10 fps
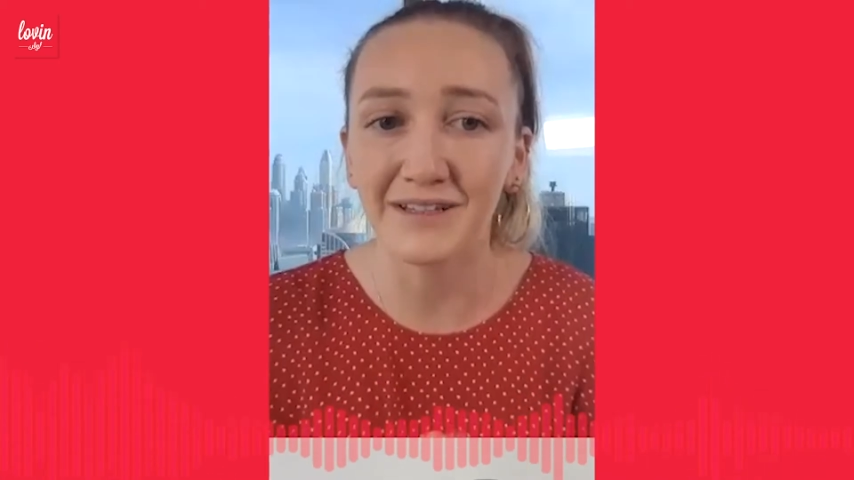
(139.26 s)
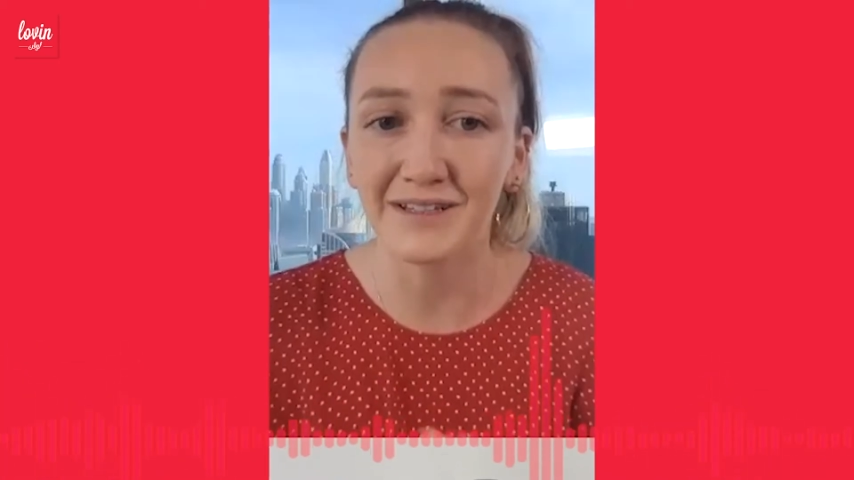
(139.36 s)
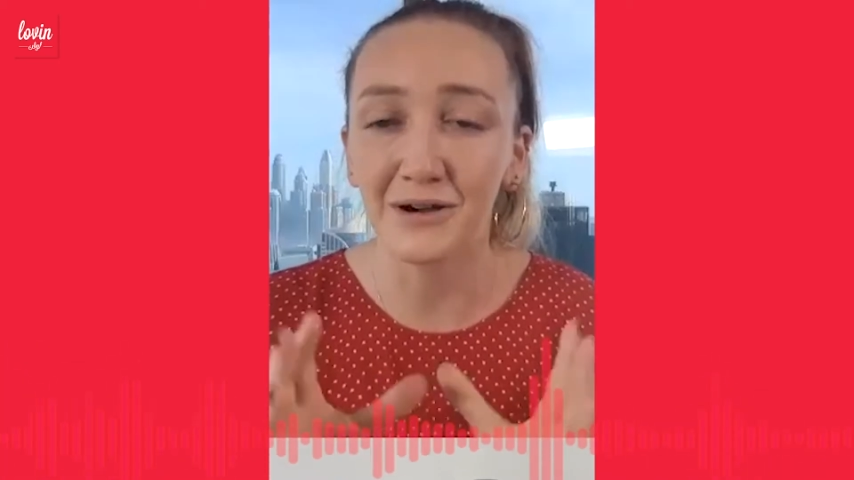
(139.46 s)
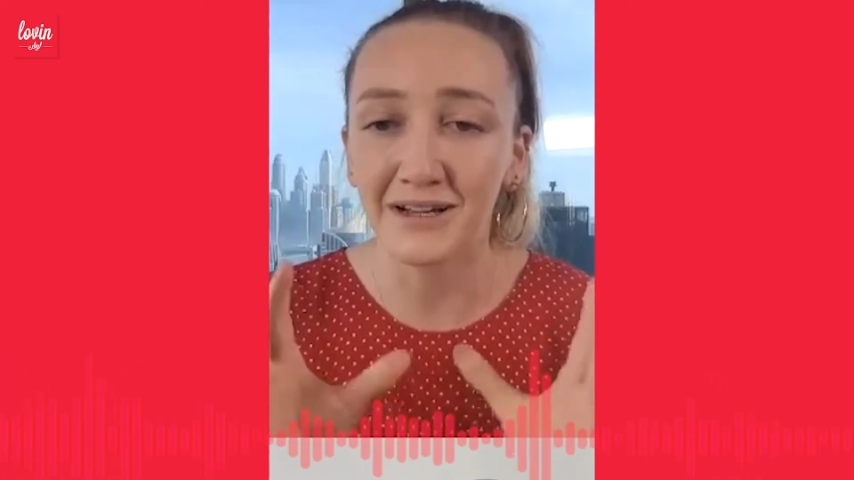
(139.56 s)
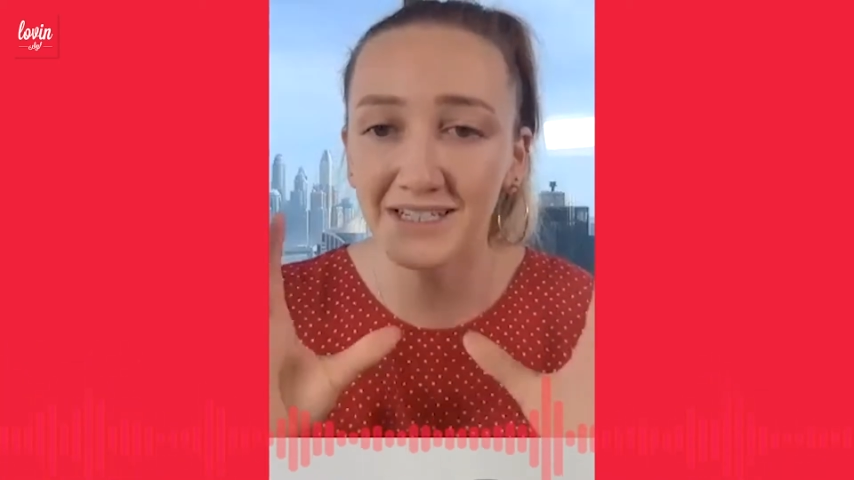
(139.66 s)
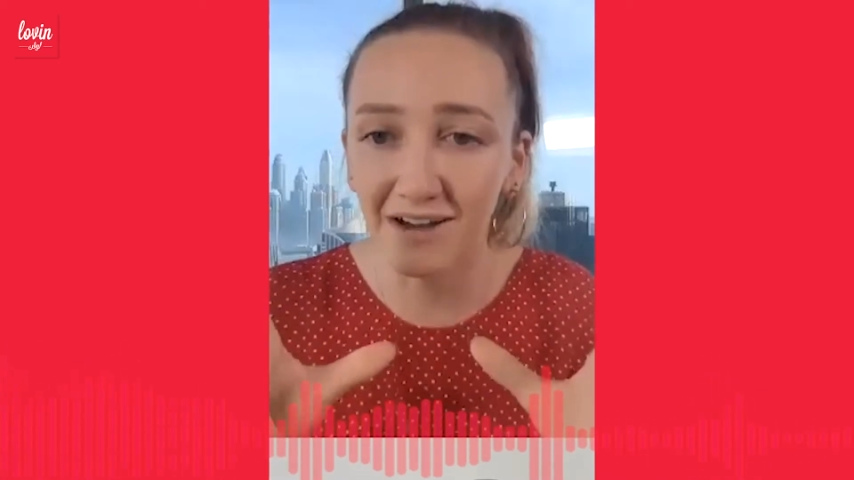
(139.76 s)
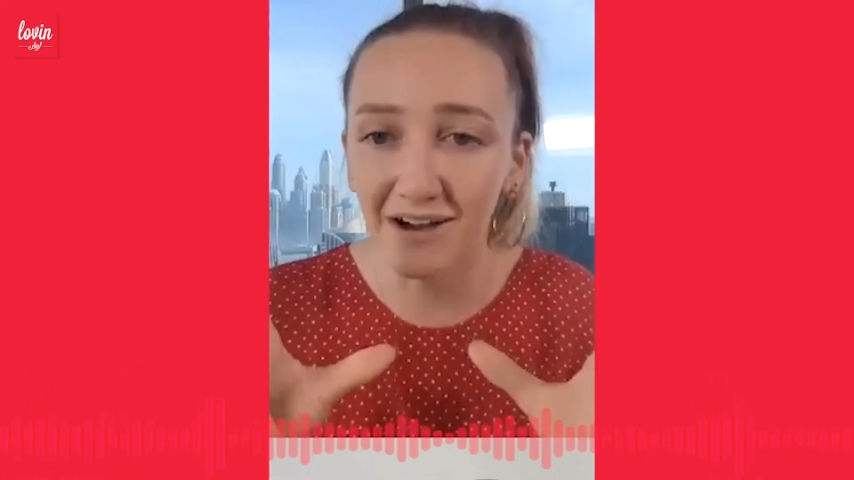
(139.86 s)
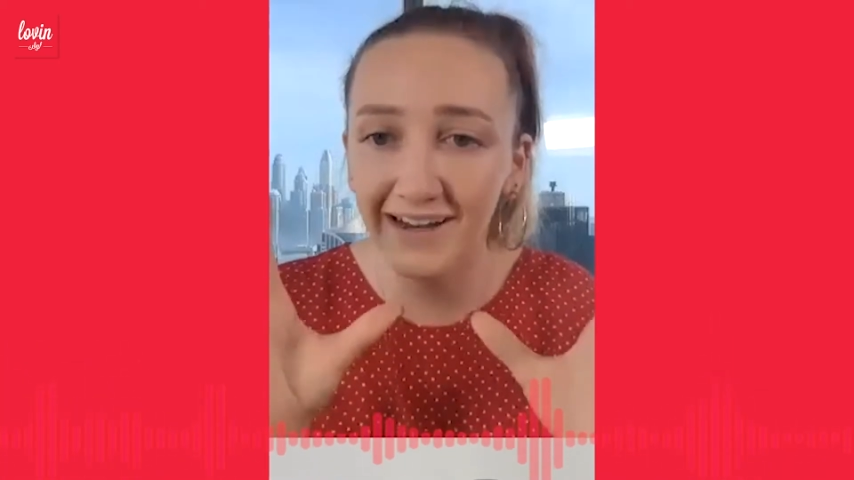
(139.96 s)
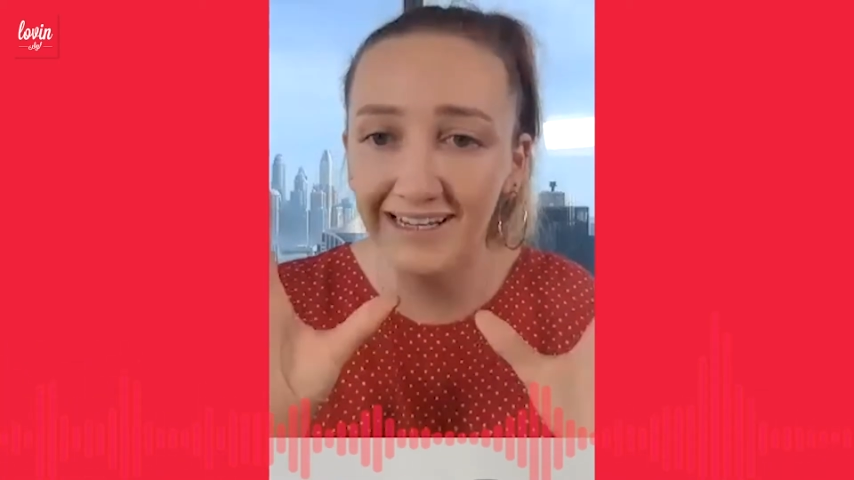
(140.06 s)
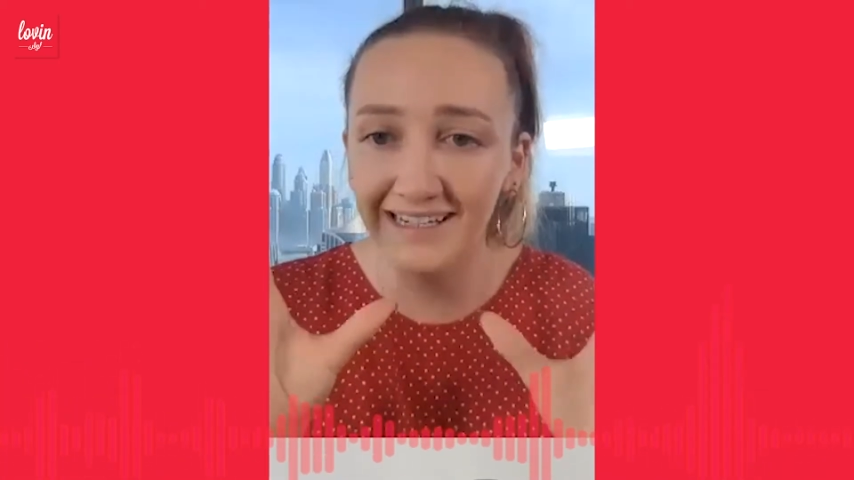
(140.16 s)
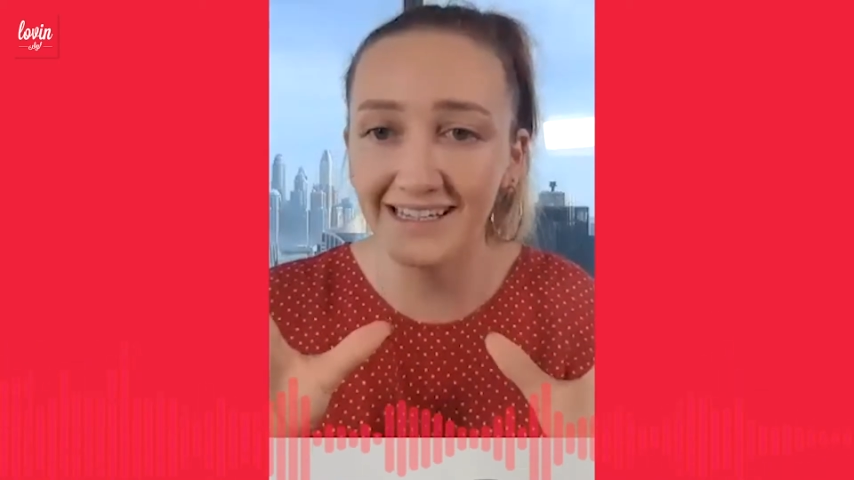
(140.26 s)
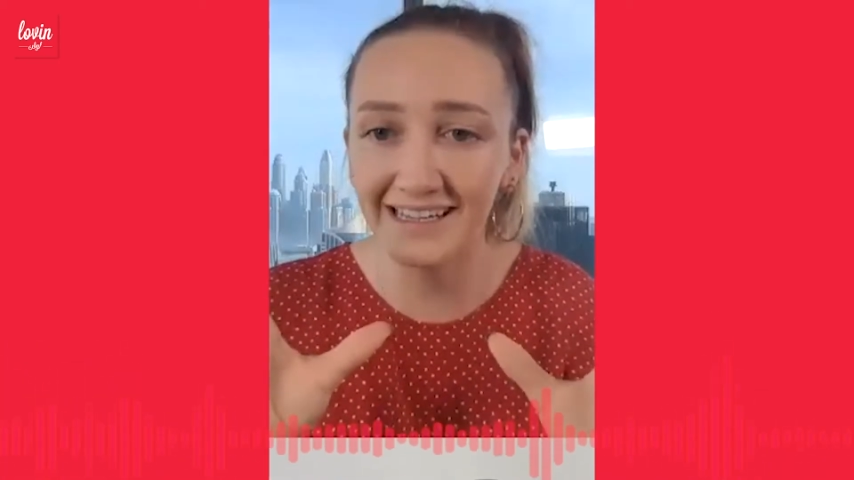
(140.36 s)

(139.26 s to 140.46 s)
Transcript: saw a tiny